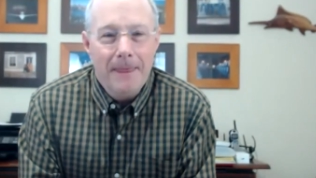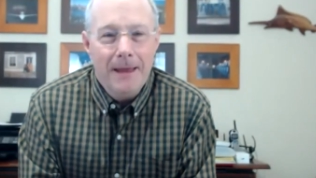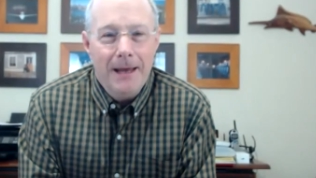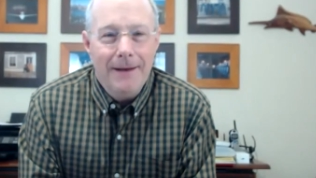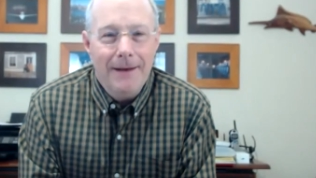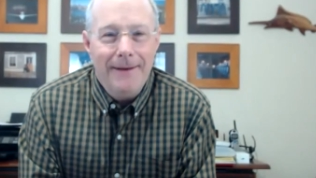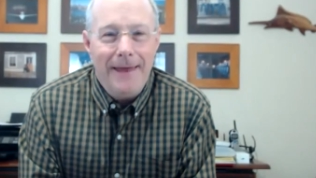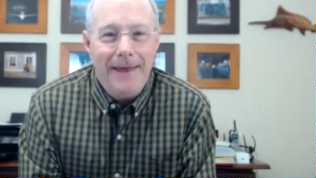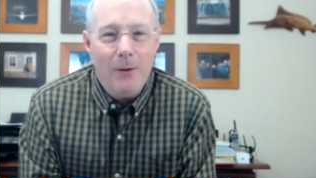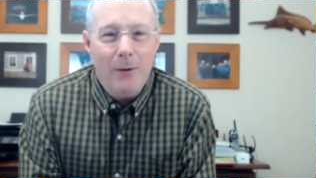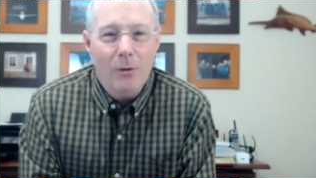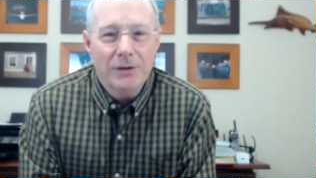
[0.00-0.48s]

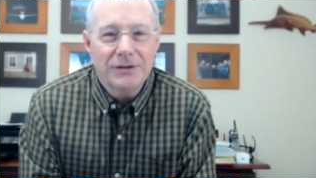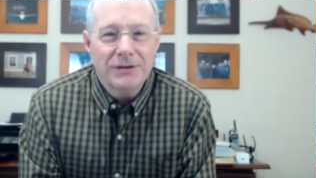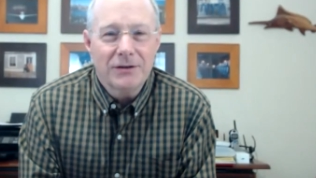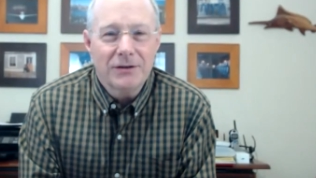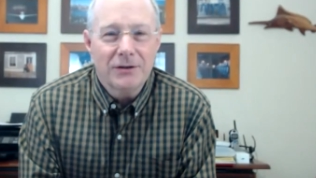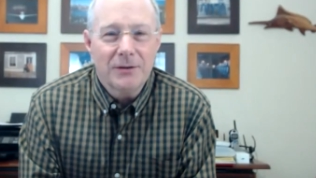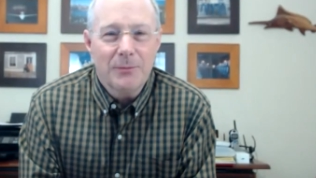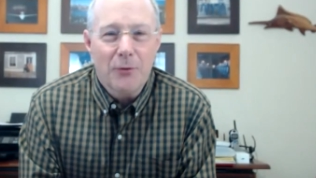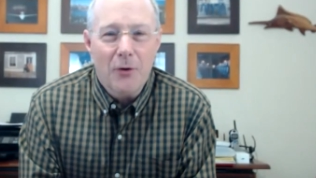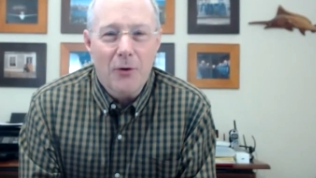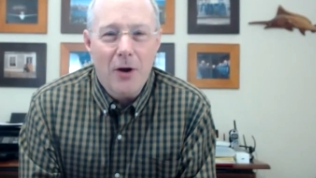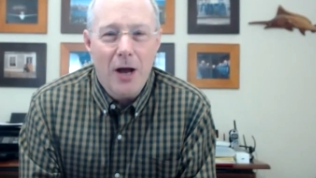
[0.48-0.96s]
and that
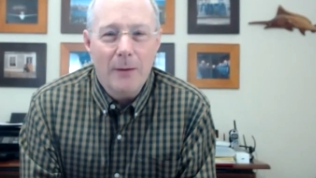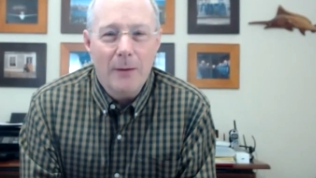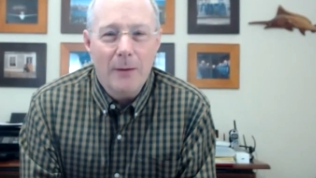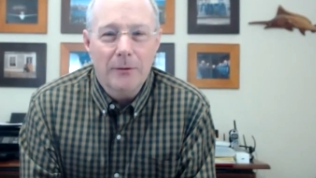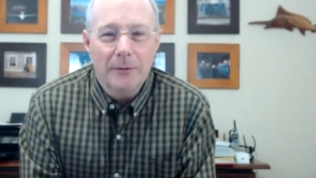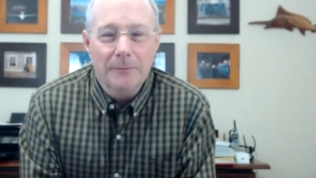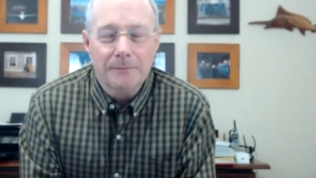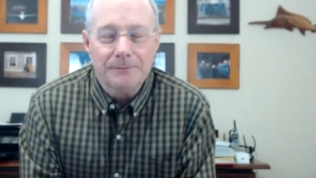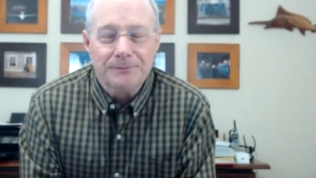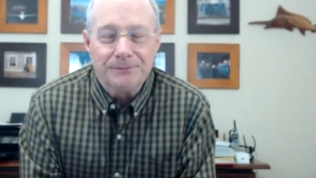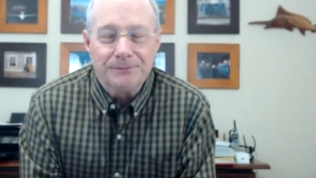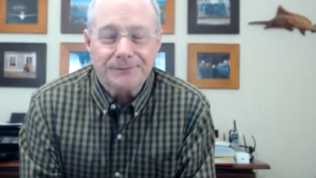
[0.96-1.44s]
wasn't the
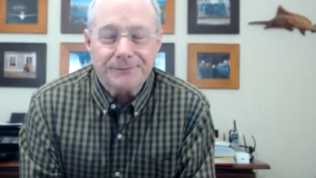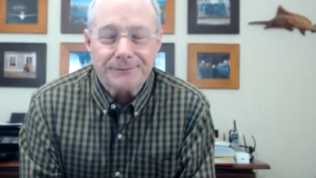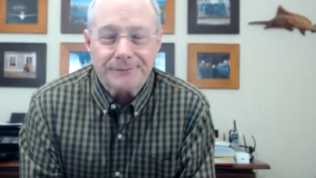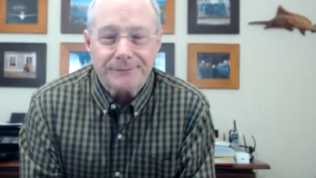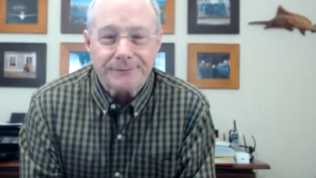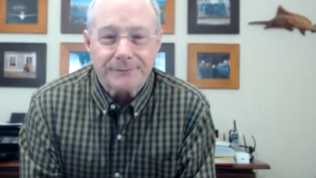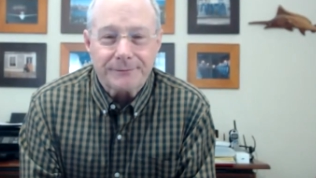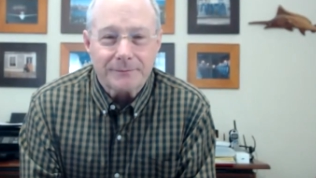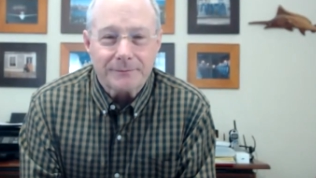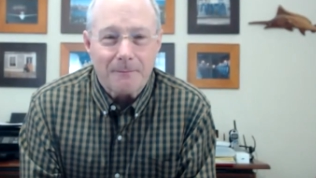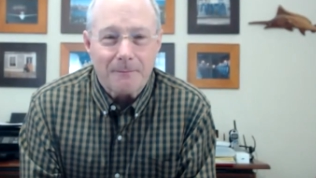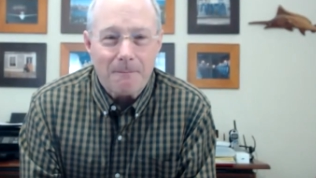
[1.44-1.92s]
problem.
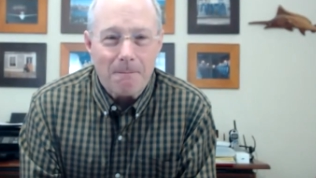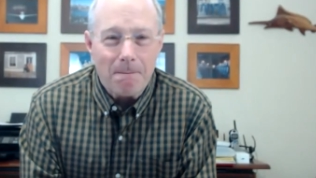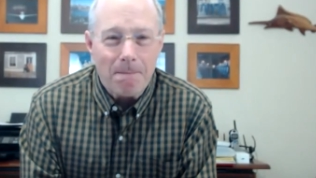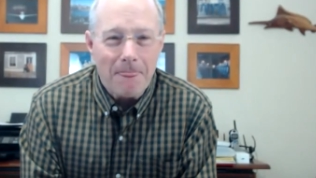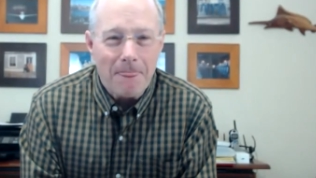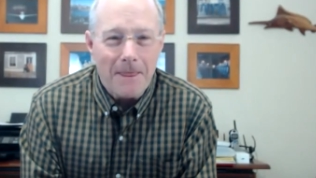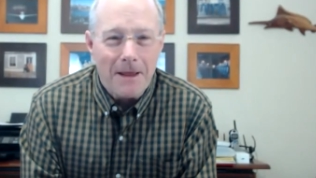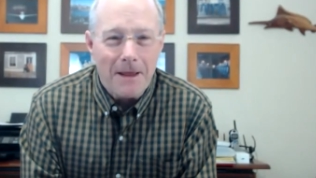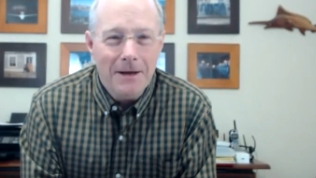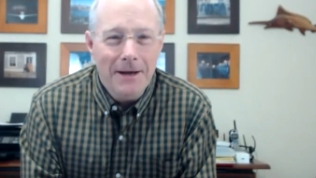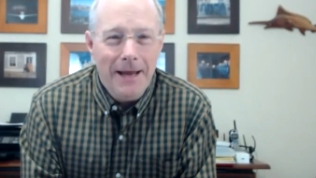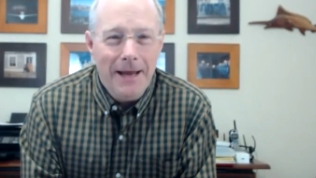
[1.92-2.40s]

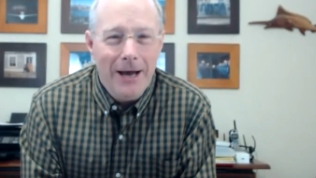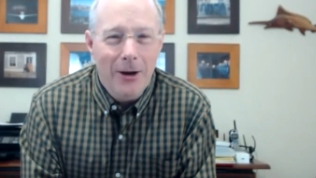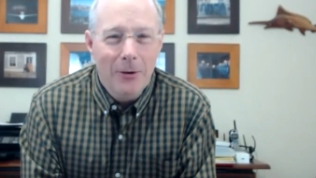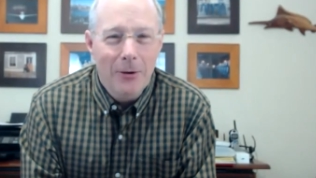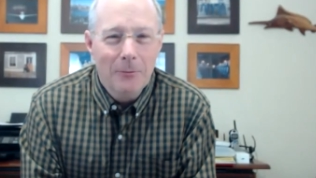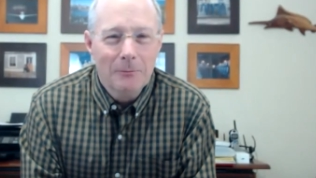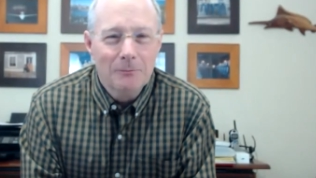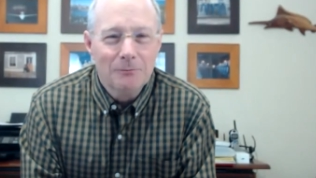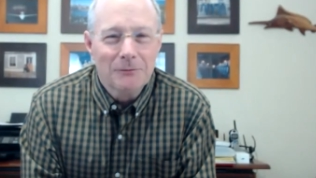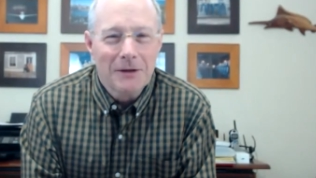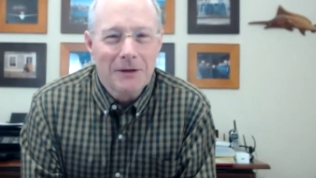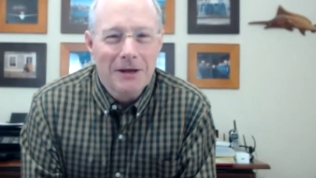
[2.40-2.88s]

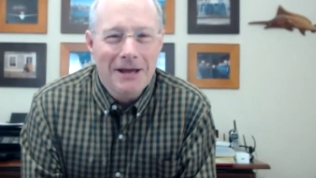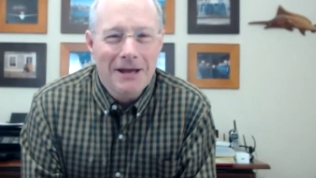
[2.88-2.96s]
Now,